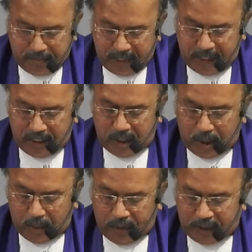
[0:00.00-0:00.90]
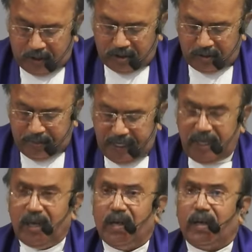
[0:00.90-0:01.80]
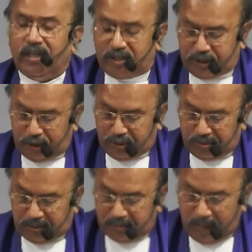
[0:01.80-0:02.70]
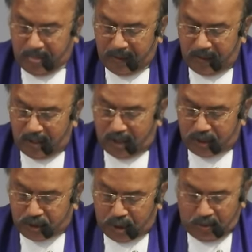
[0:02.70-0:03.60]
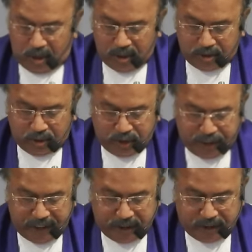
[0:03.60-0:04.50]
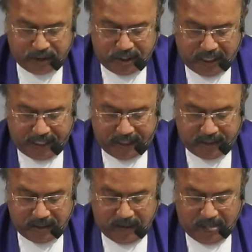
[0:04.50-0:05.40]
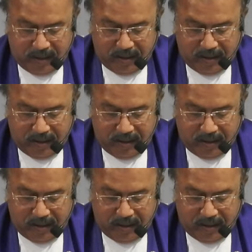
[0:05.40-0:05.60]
burned without being consumed, so also Jesus died,